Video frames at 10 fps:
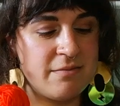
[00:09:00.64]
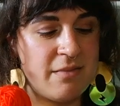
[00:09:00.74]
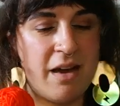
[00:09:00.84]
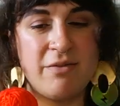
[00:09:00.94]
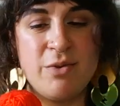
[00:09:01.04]

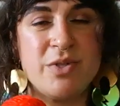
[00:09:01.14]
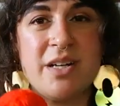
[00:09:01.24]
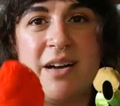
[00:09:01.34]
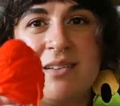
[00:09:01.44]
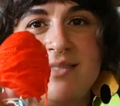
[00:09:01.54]
I've used it
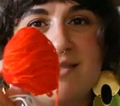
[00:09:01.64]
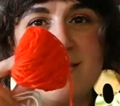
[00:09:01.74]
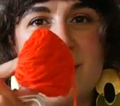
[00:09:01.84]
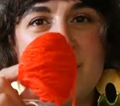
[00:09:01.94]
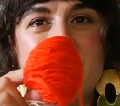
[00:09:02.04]
on.
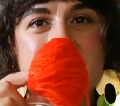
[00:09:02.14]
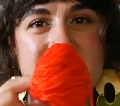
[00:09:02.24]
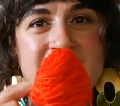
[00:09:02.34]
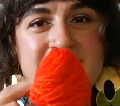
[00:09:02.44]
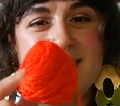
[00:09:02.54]
So
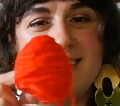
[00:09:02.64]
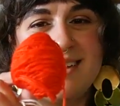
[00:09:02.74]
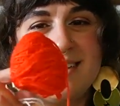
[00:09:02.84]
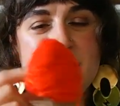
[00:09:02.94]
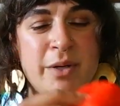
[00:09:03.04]
a
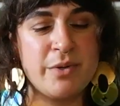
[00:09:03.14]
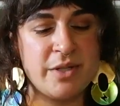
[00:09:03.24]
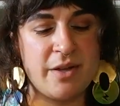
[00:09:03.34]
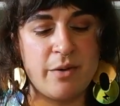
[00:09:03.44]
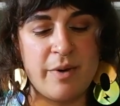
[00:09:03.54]
little bit goes a
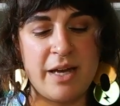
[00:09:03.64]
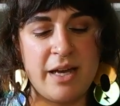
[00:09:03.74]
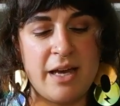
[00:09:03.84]
long way.